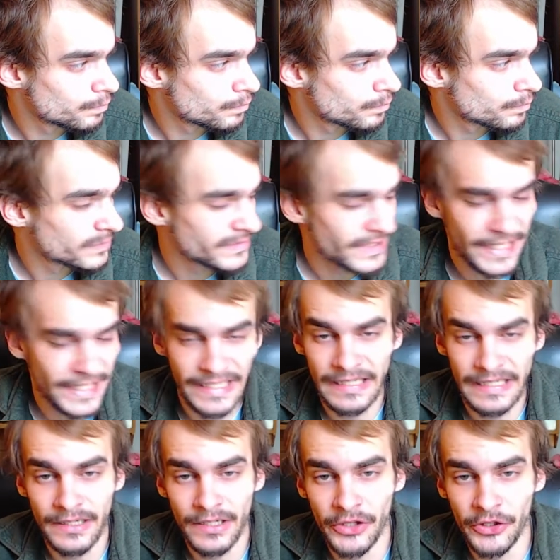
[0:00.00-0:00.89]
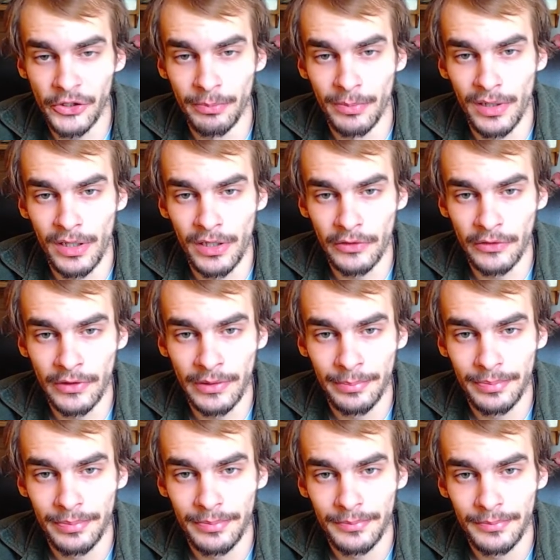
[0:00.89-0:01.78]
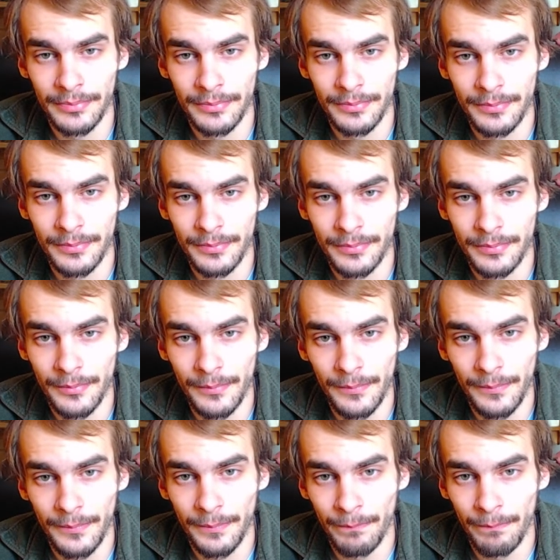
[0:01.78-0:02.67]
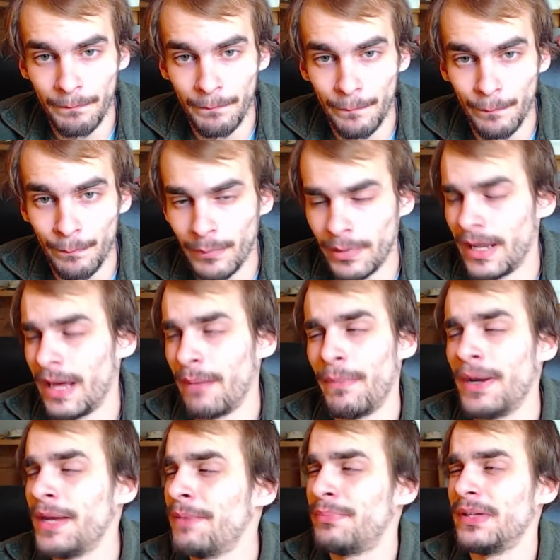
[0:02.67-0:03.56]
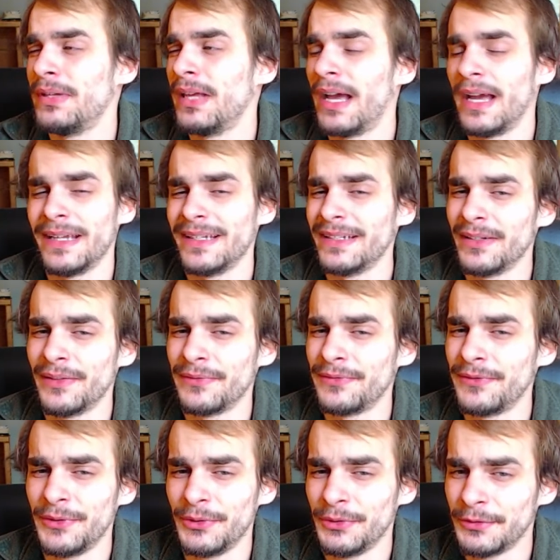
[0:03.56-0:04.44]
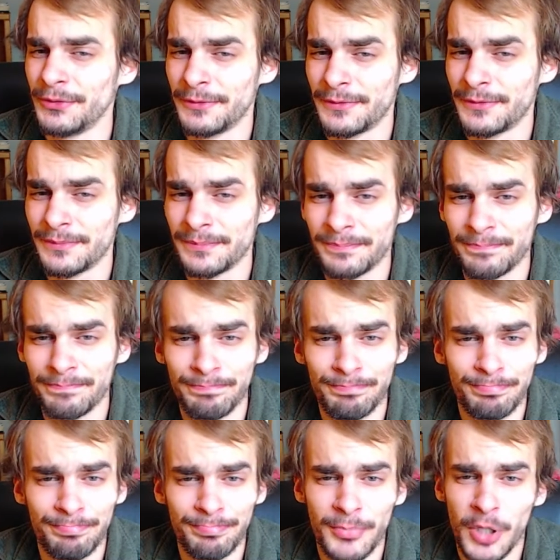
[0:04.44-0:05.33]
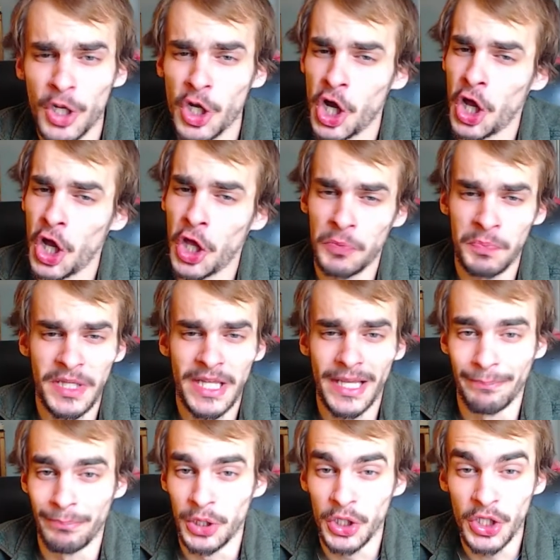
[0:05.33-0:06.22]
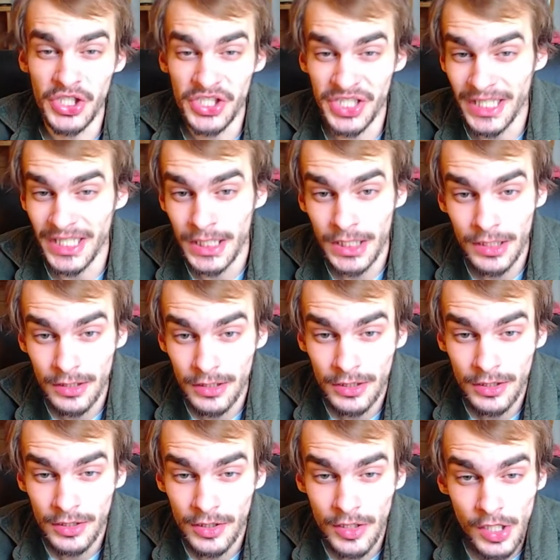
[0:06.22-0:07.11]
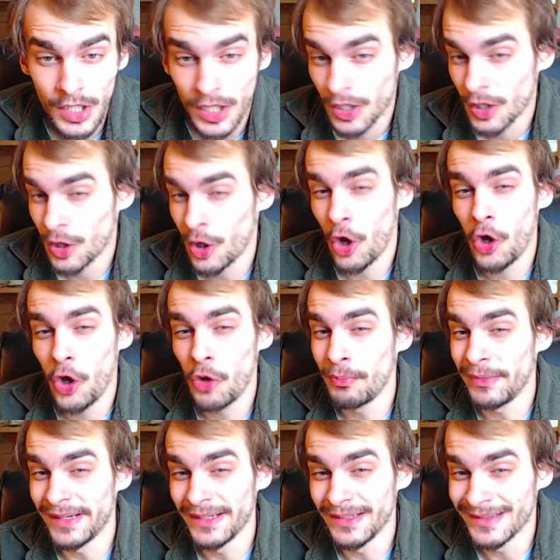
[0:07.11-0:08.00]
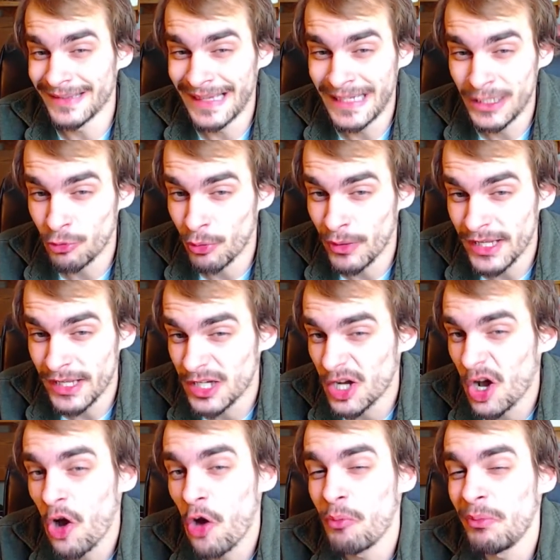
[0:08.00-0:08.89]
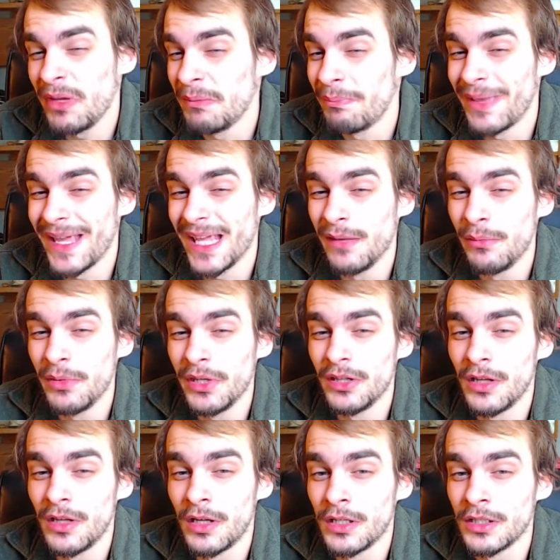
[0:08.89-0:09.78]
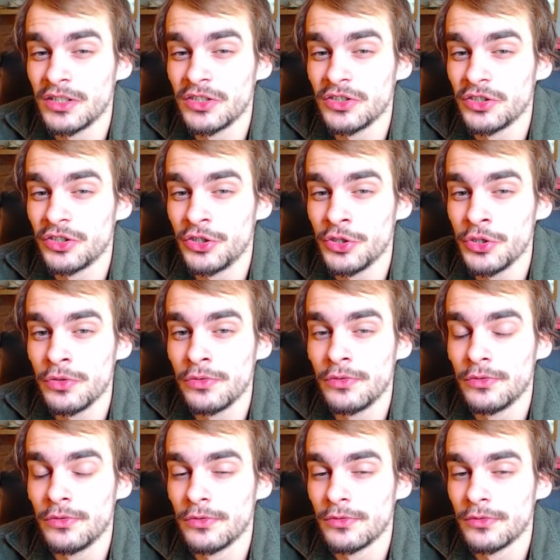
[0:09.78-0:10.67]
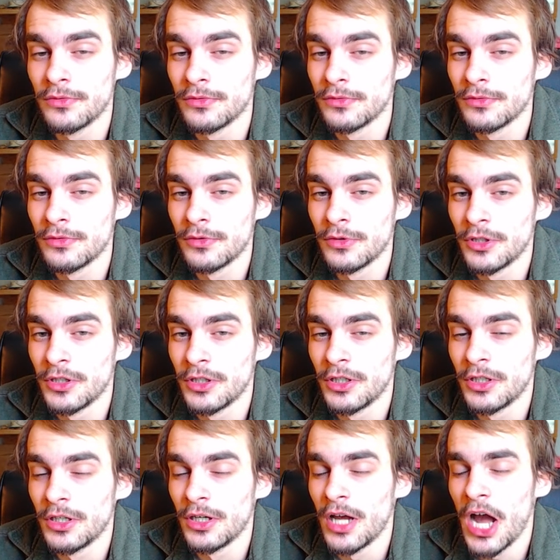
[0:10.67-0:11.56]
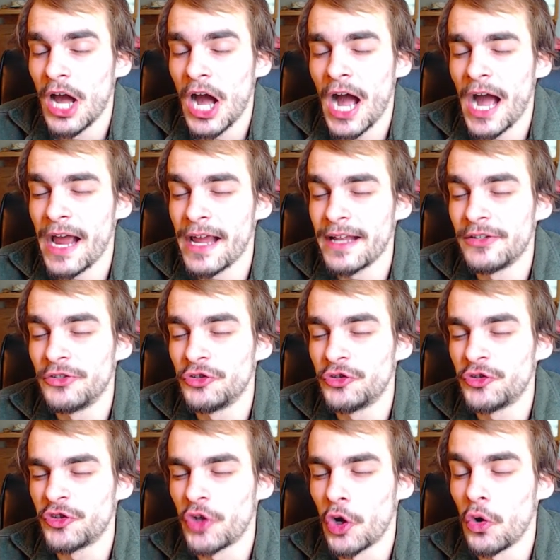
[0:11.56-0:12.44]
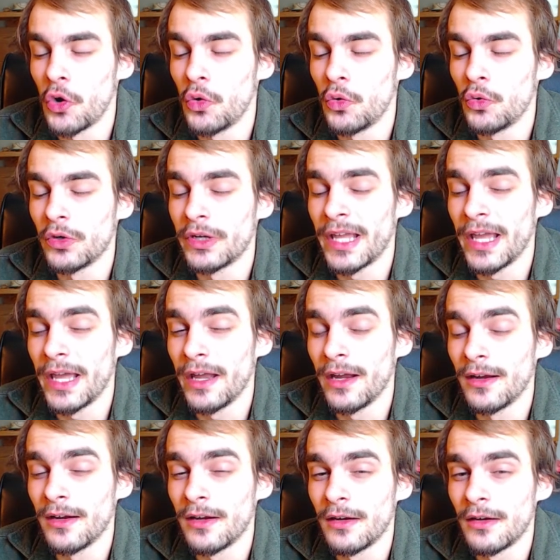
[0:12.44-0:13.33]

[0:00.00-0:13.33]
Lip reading: taking another bong rip, but I might be high enough, dude. Call me a pussy, call me a lightweight, call me baby lungs, dude. I don't care.